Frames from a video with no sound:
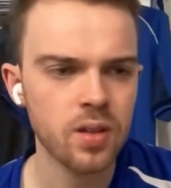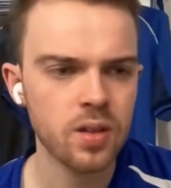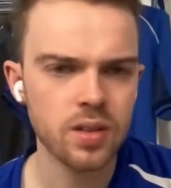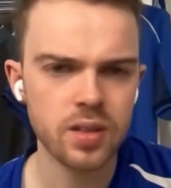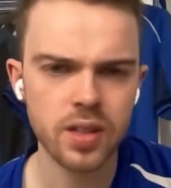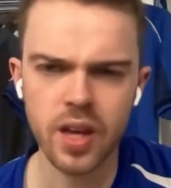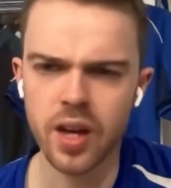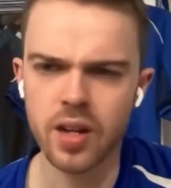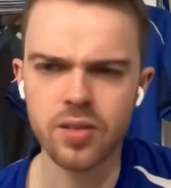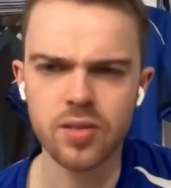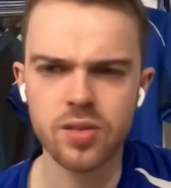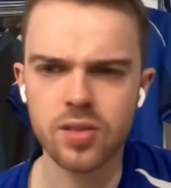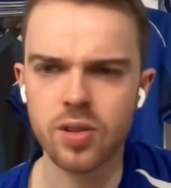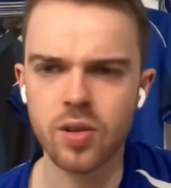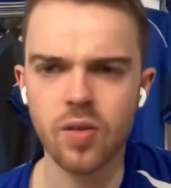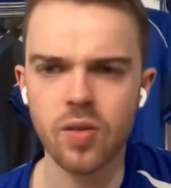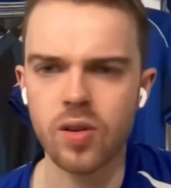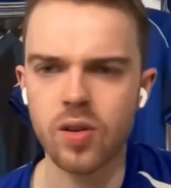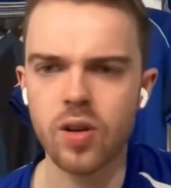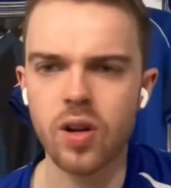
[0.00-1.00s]
Yeah, just
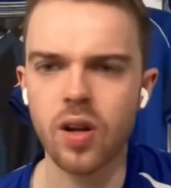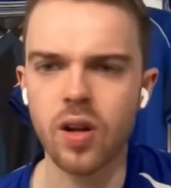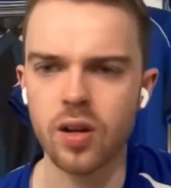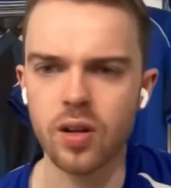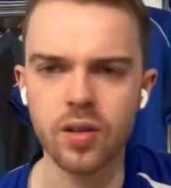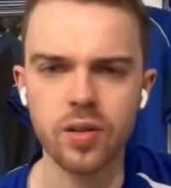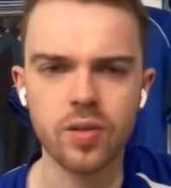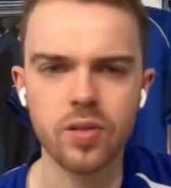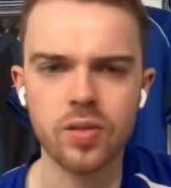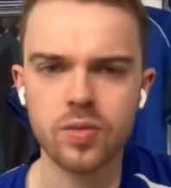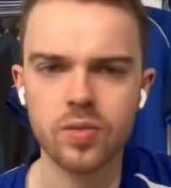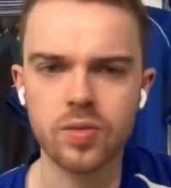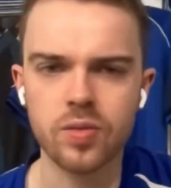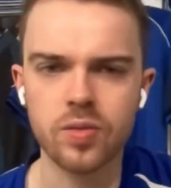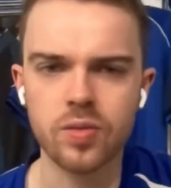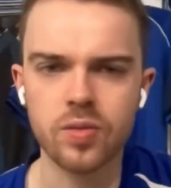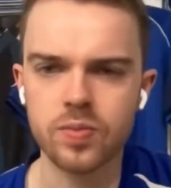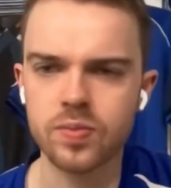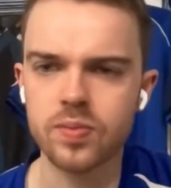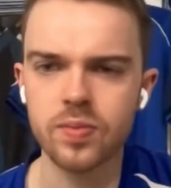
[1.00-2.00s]
like a
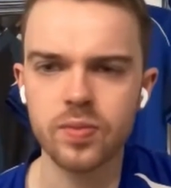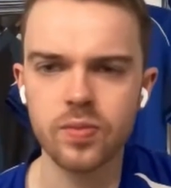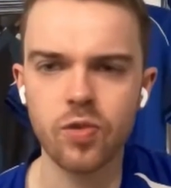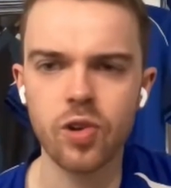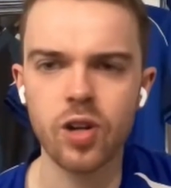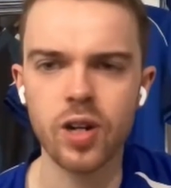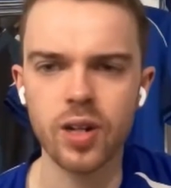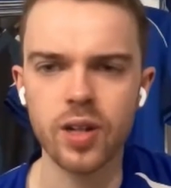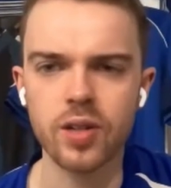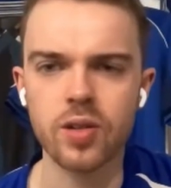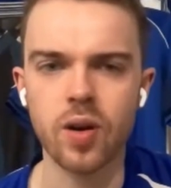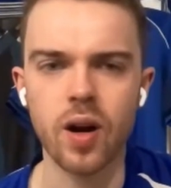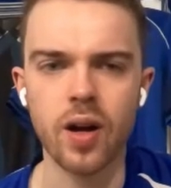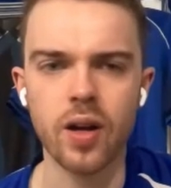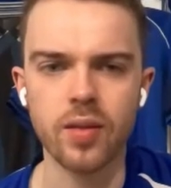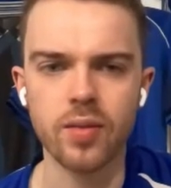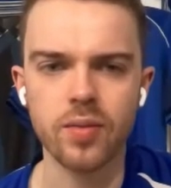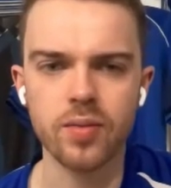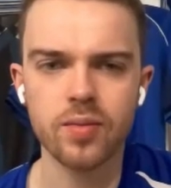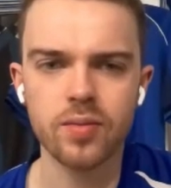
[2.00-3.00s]
really
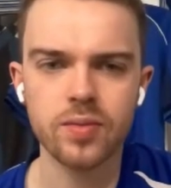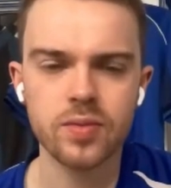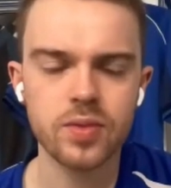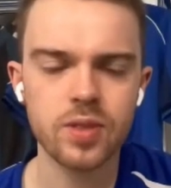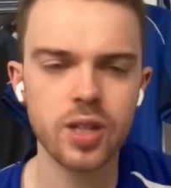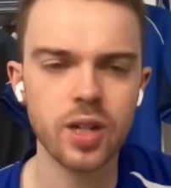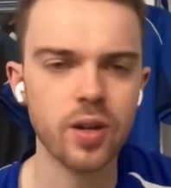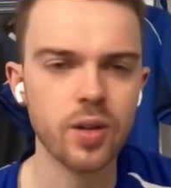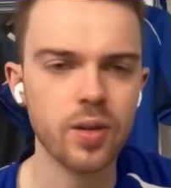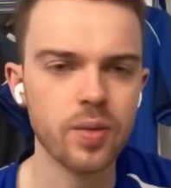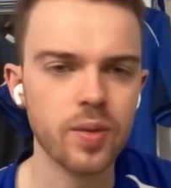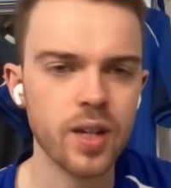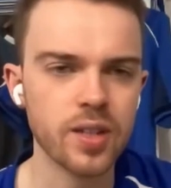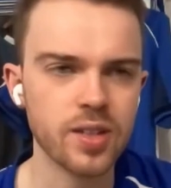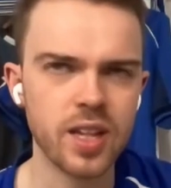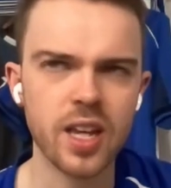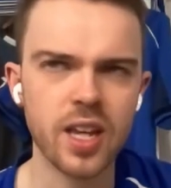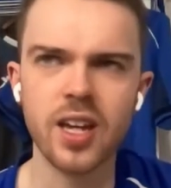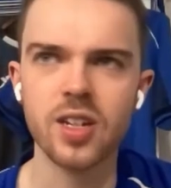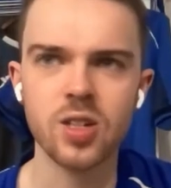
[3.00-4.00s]
great, as a
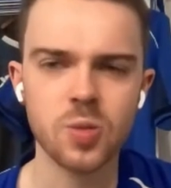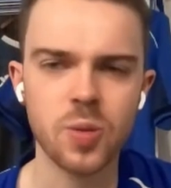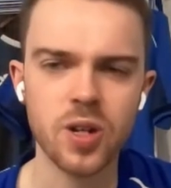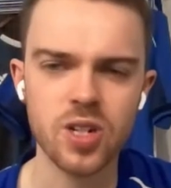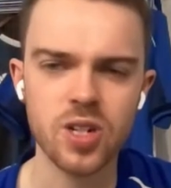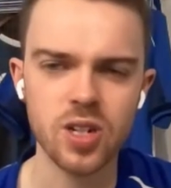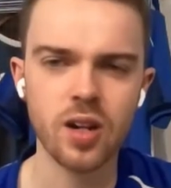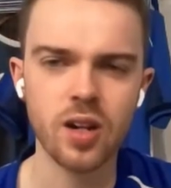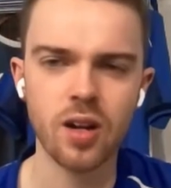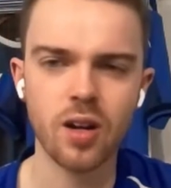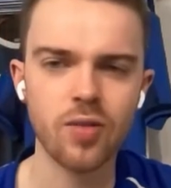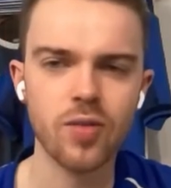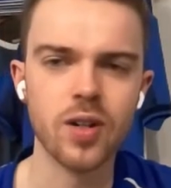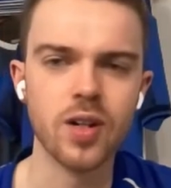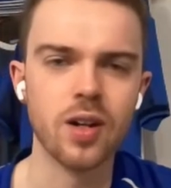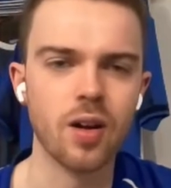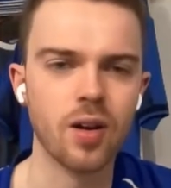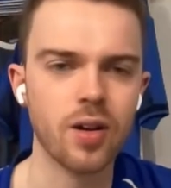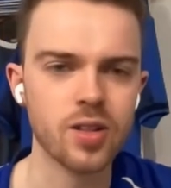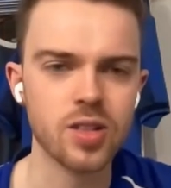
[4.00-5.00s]
kid especially, like a really
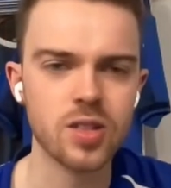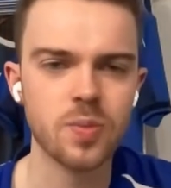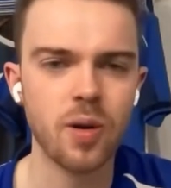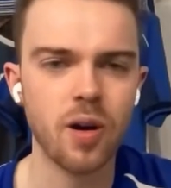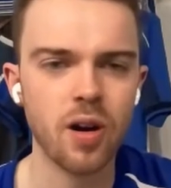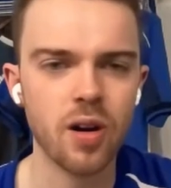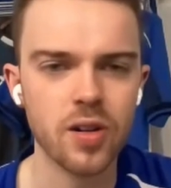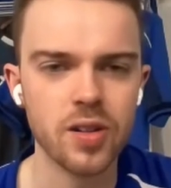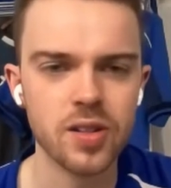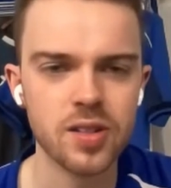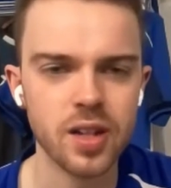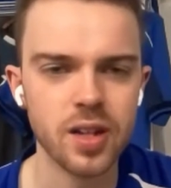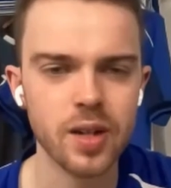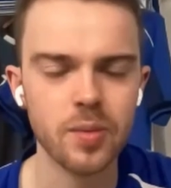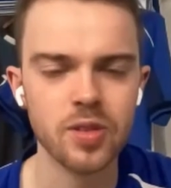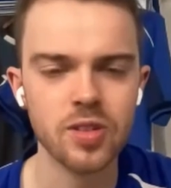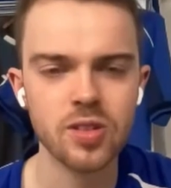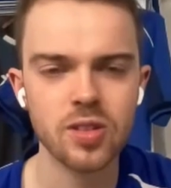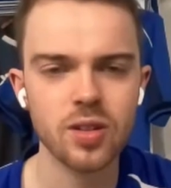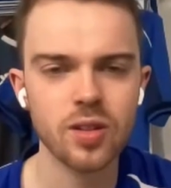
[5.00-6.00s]
like inspiring team
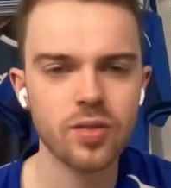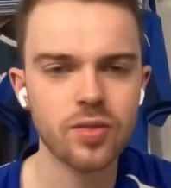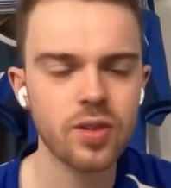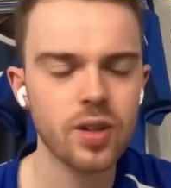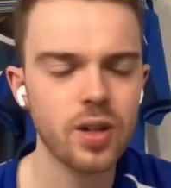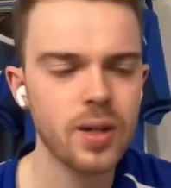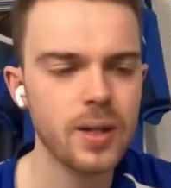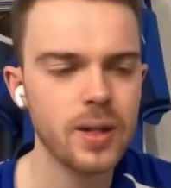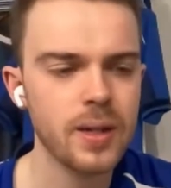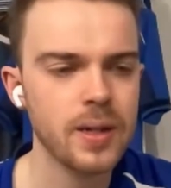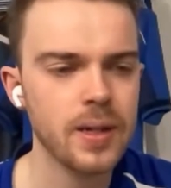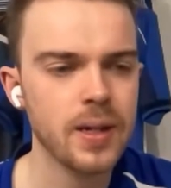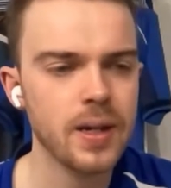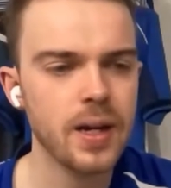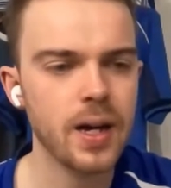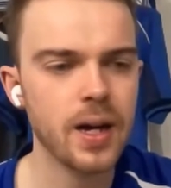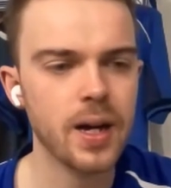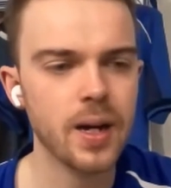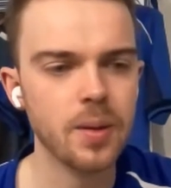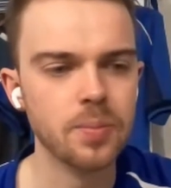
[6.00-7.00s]
and stuff.
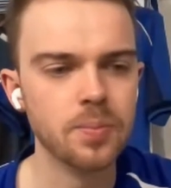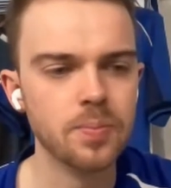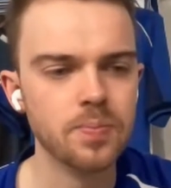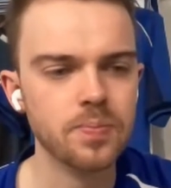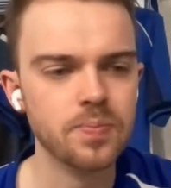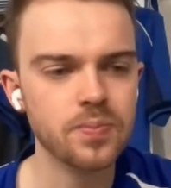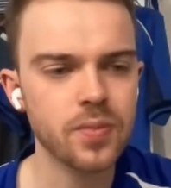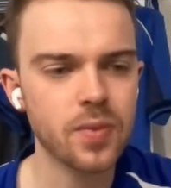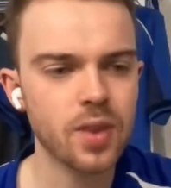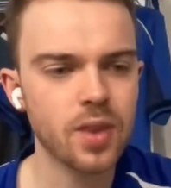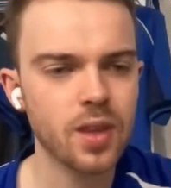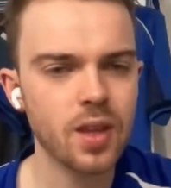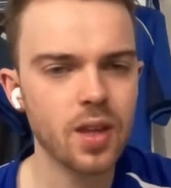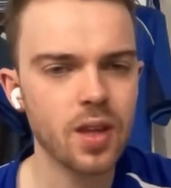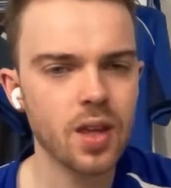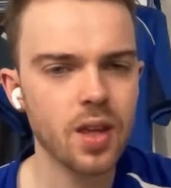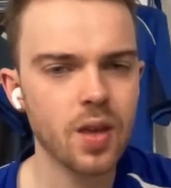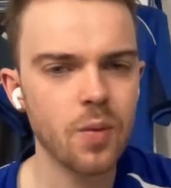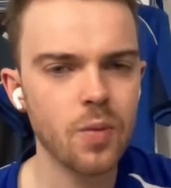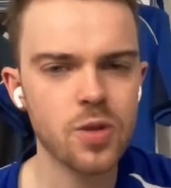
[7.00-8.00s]
Um,
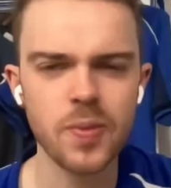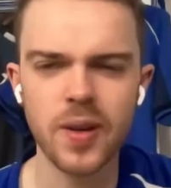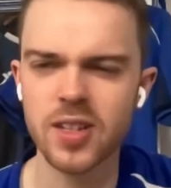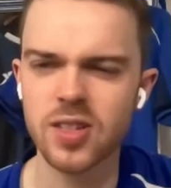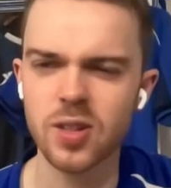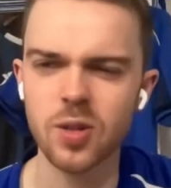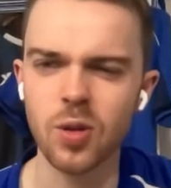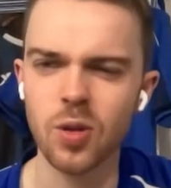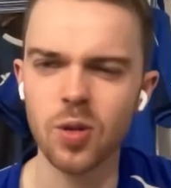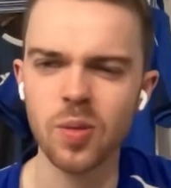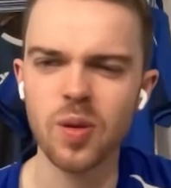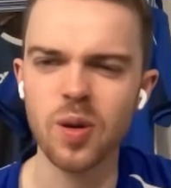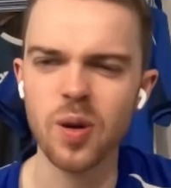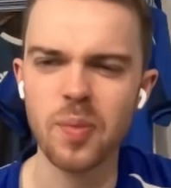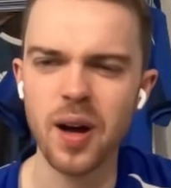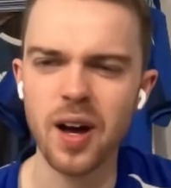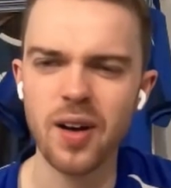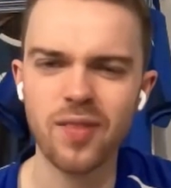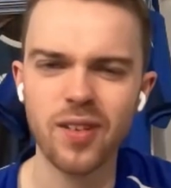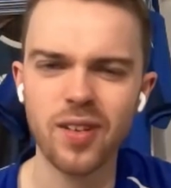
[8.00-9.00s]
which makes it all the more
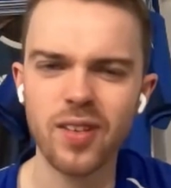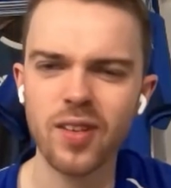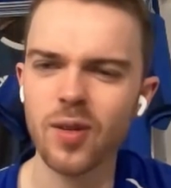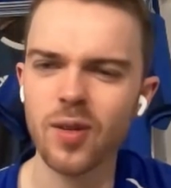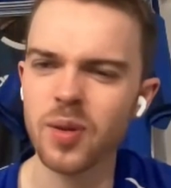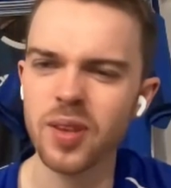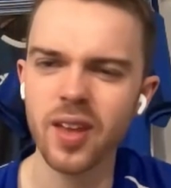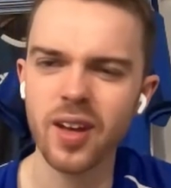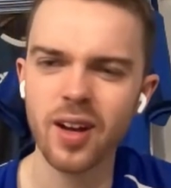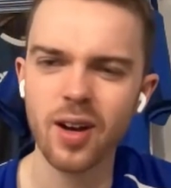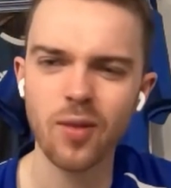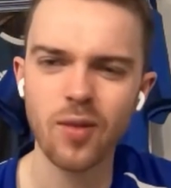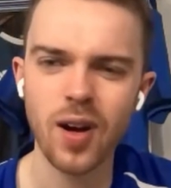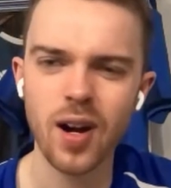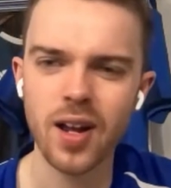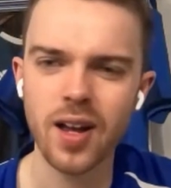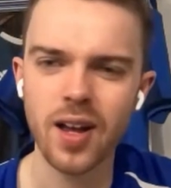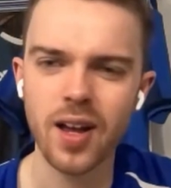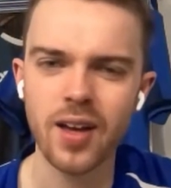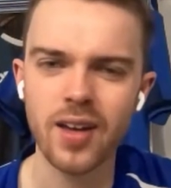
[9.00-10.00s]
baffling that we then got
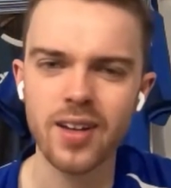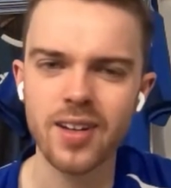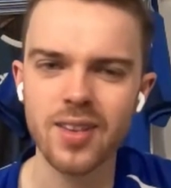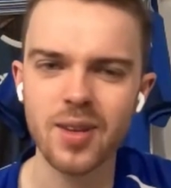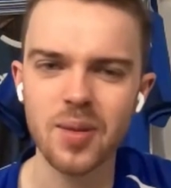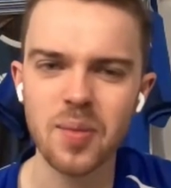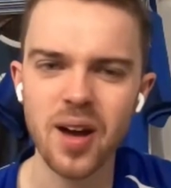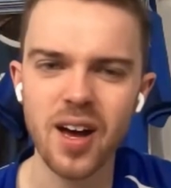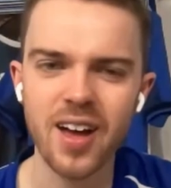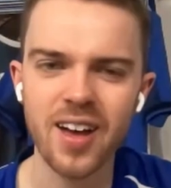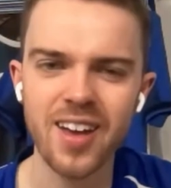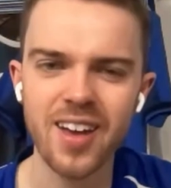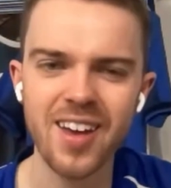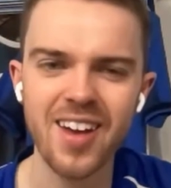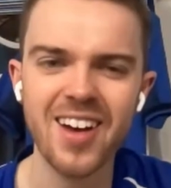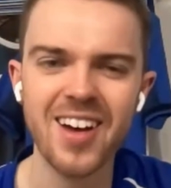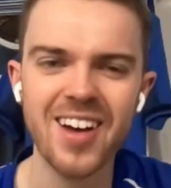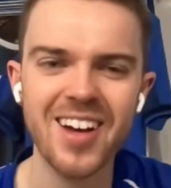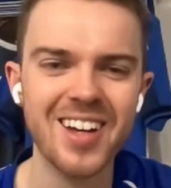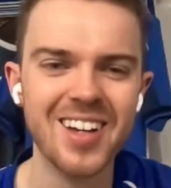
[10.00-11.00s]
relegated in the May
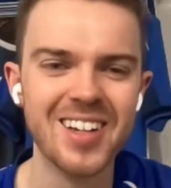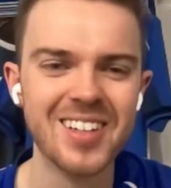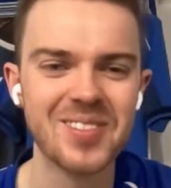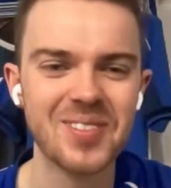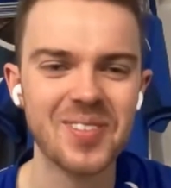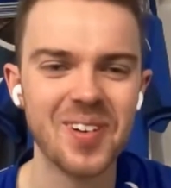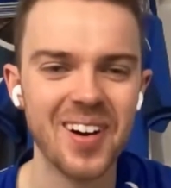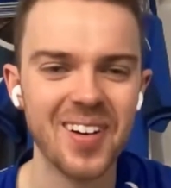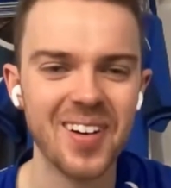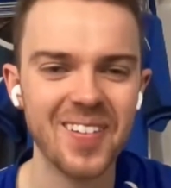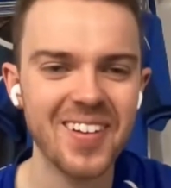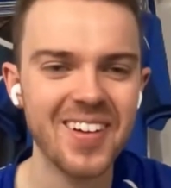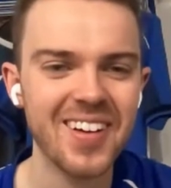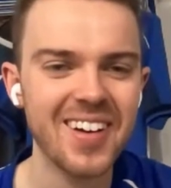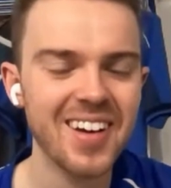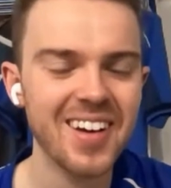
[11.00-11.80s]
as well.